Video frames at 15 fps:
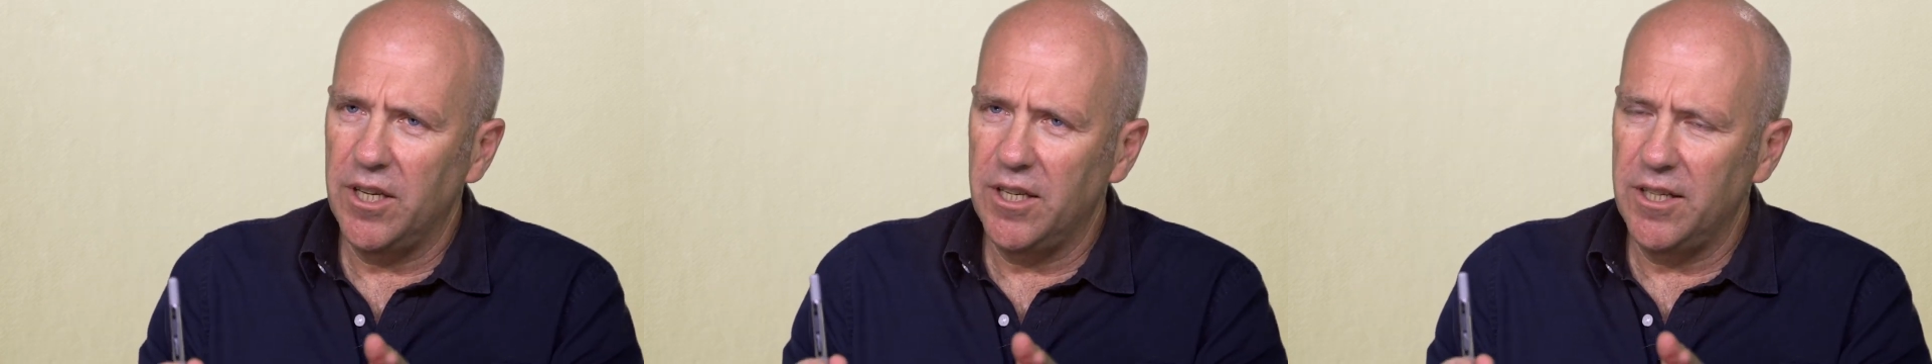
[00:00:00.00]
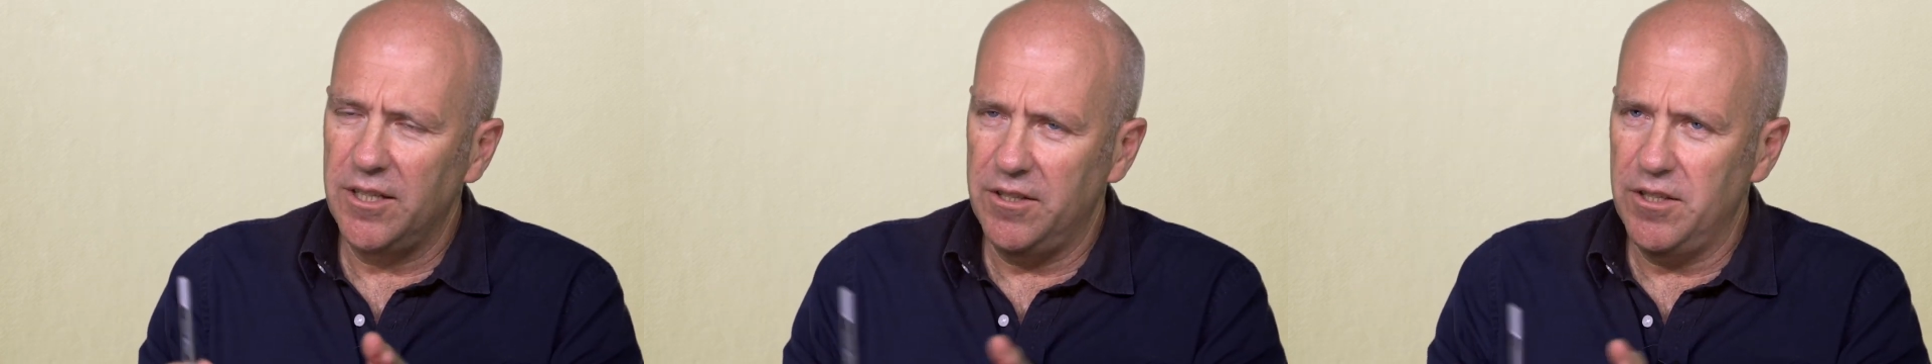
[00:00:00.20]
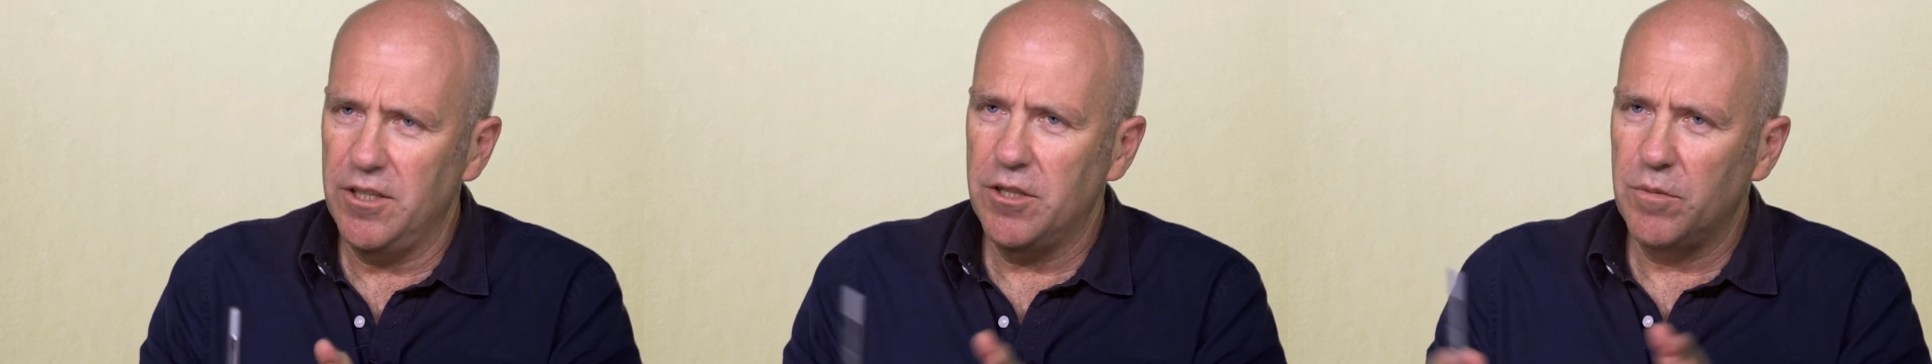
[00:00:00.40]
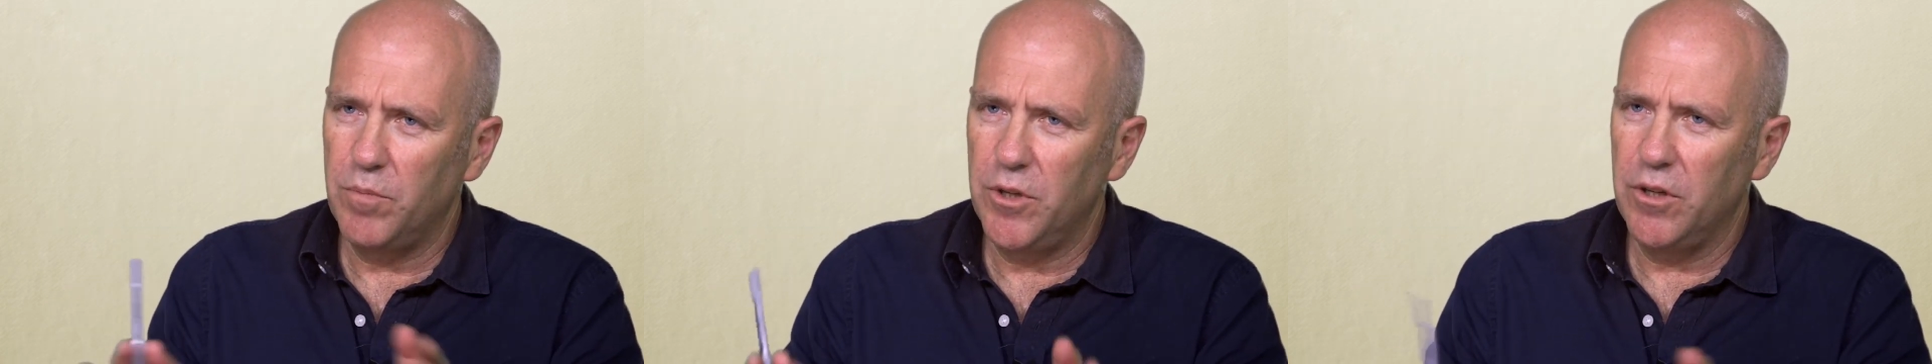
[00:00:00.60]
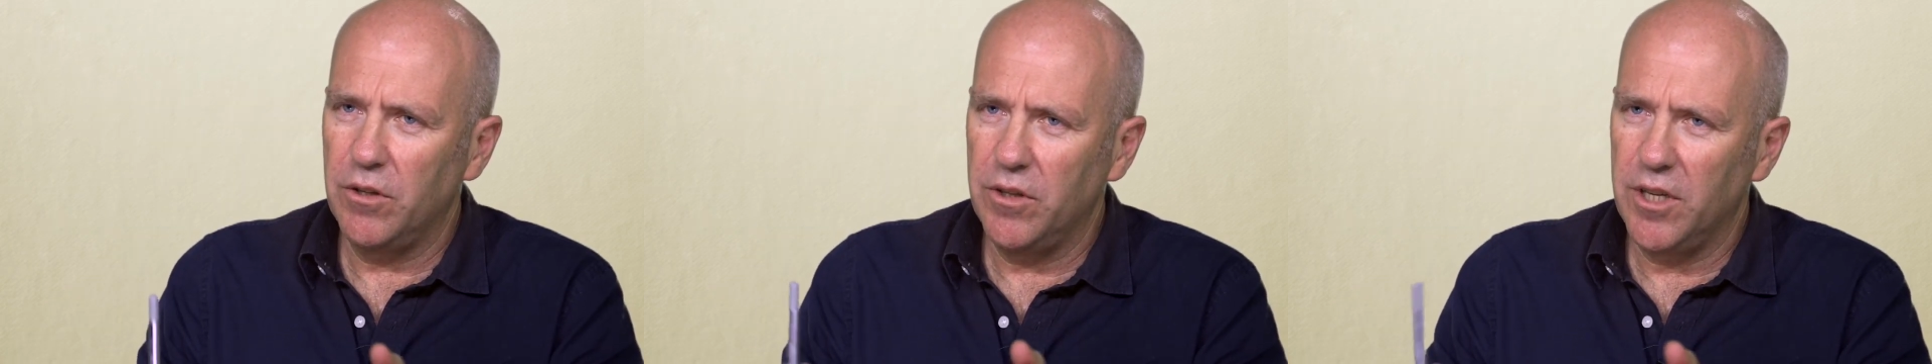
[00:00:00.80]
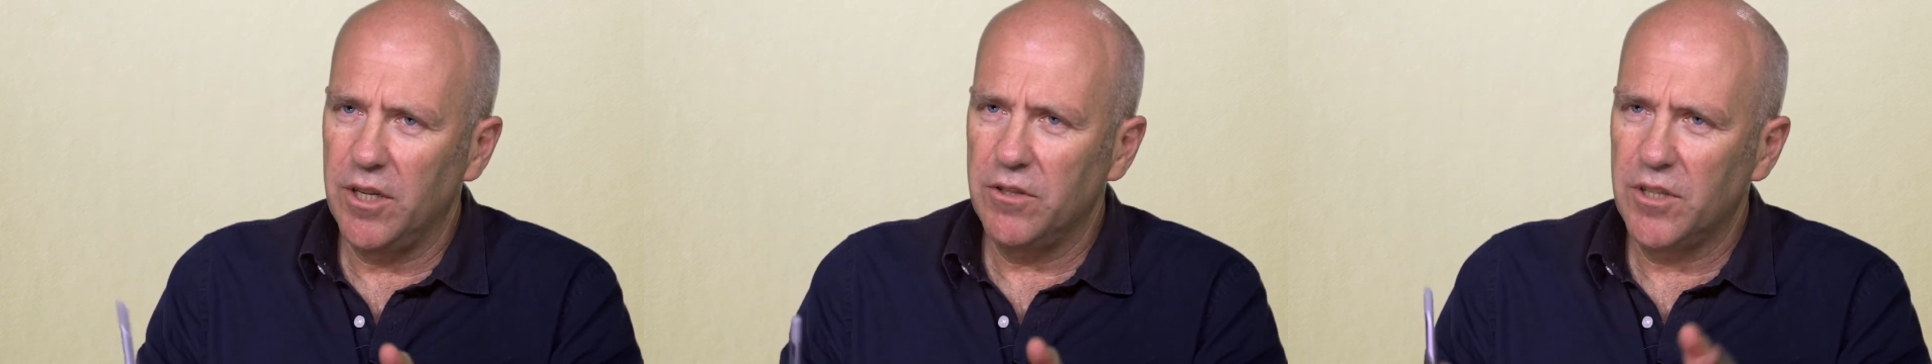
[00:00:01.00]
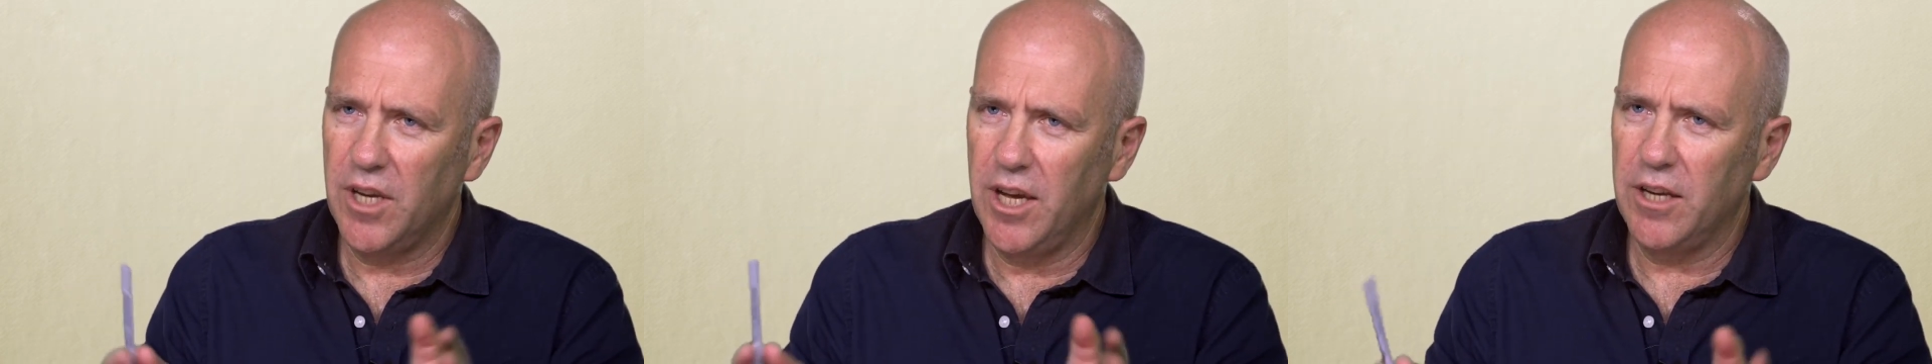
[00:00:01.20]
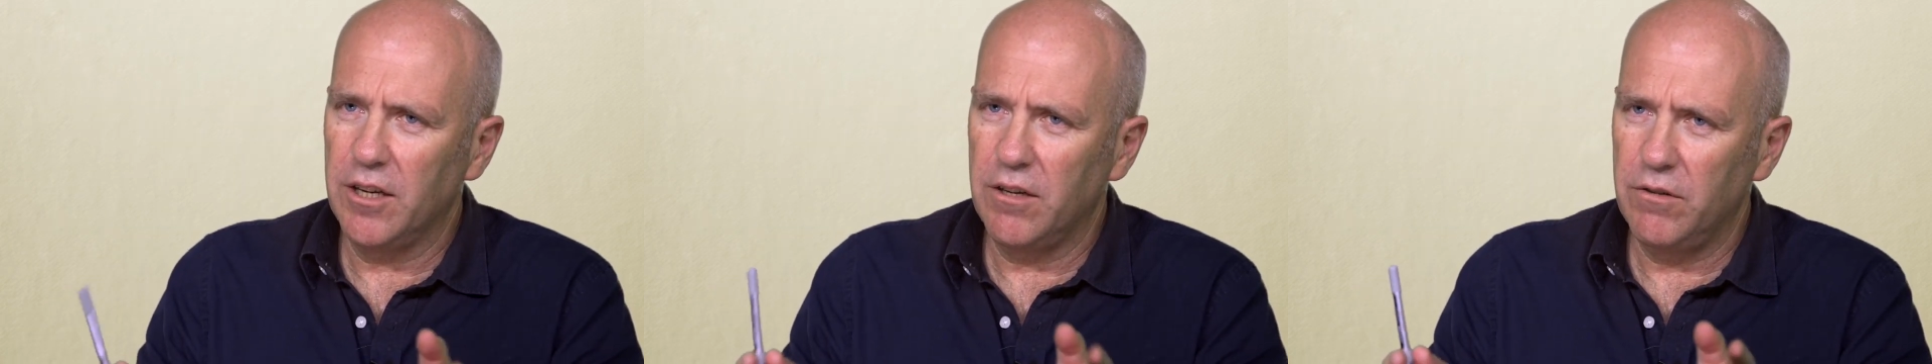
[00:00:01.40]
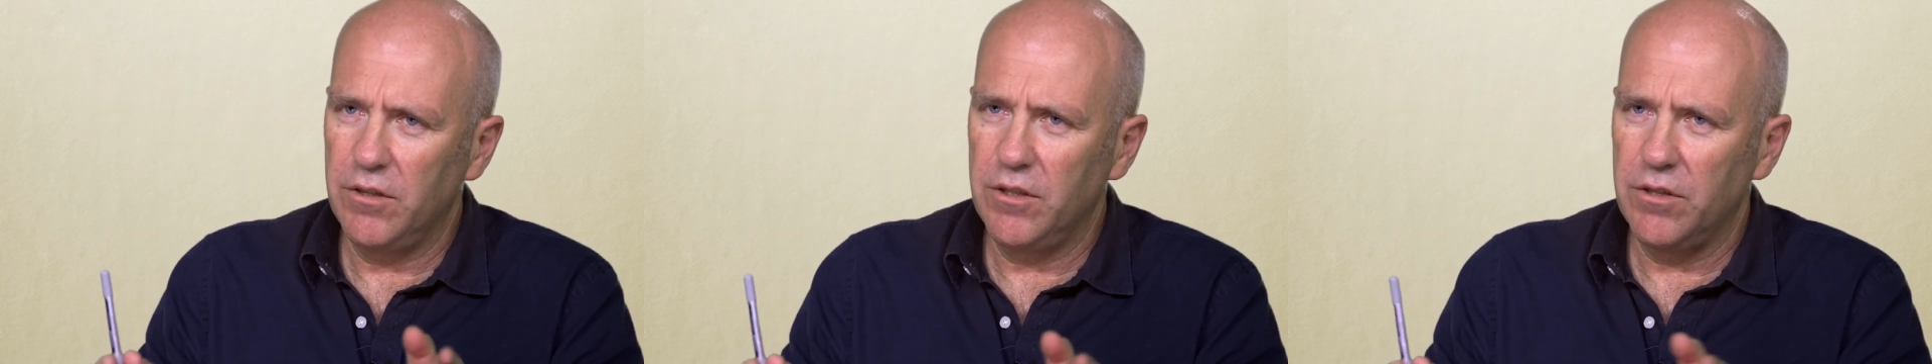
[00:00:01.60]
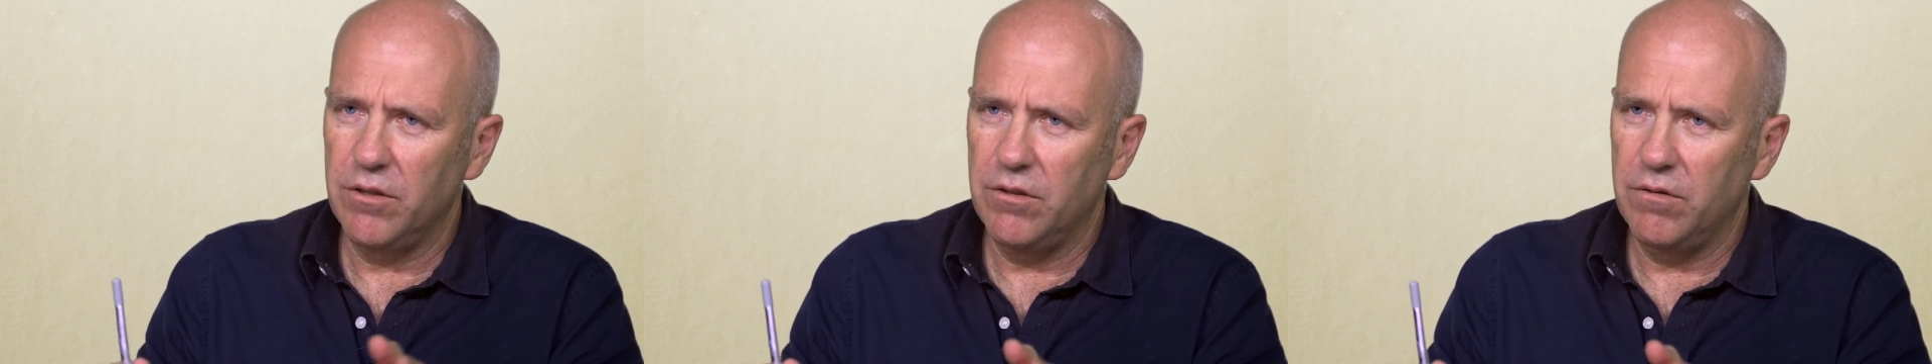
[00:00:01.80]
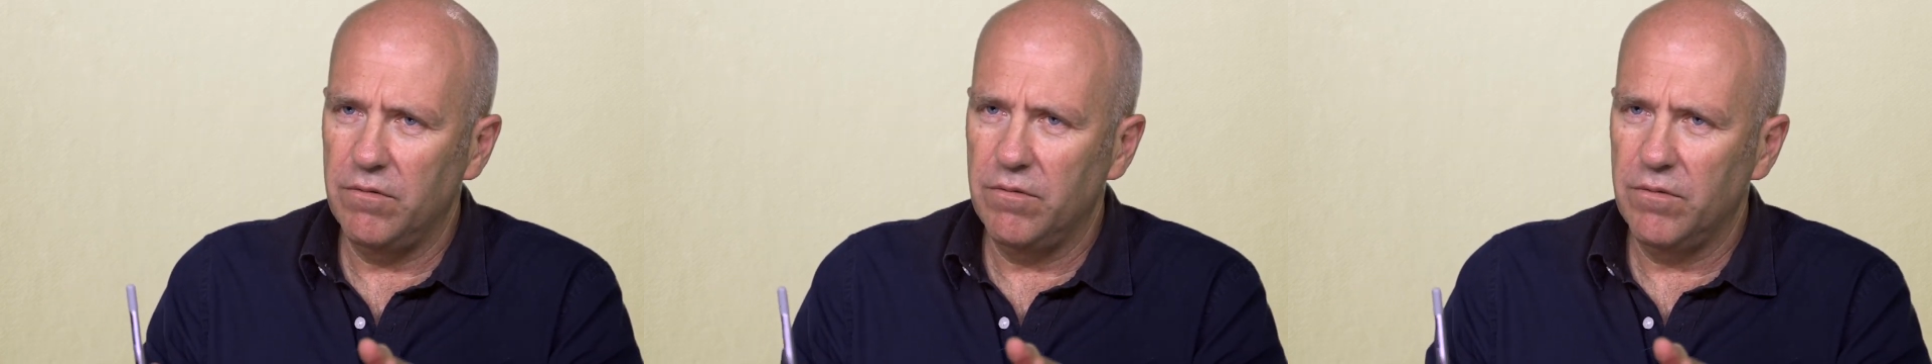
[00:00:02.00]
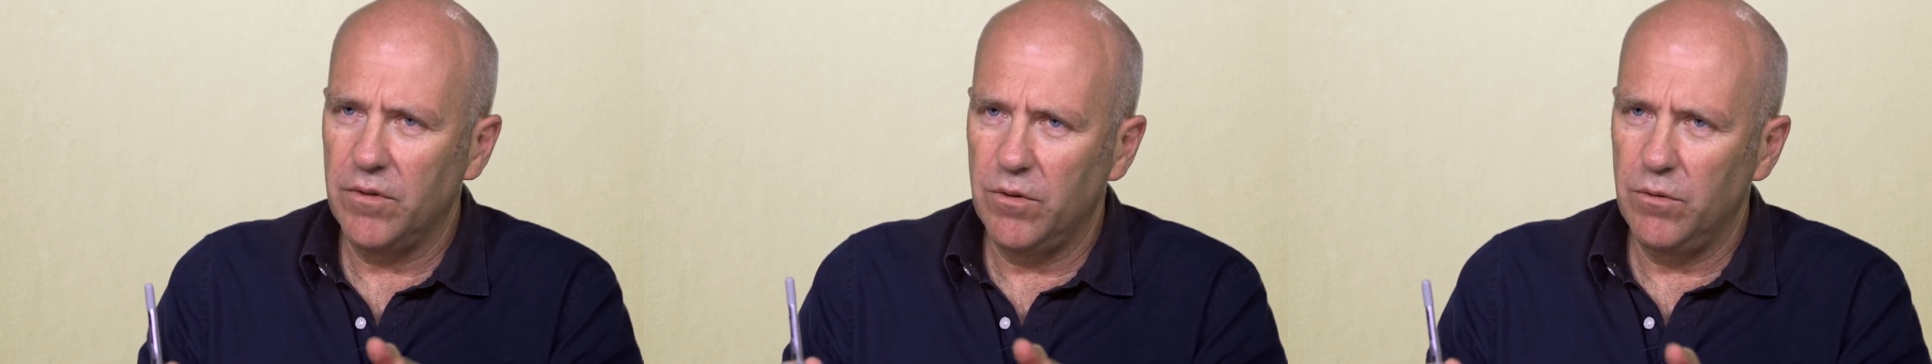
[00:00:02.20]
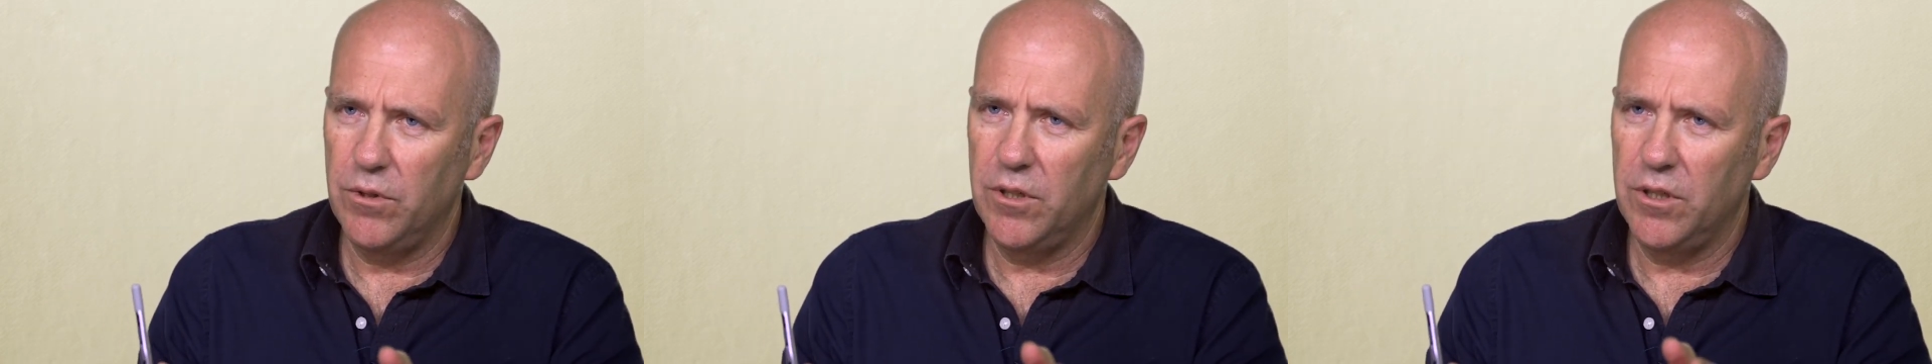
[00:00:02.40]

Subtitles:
exists beyond those categories of good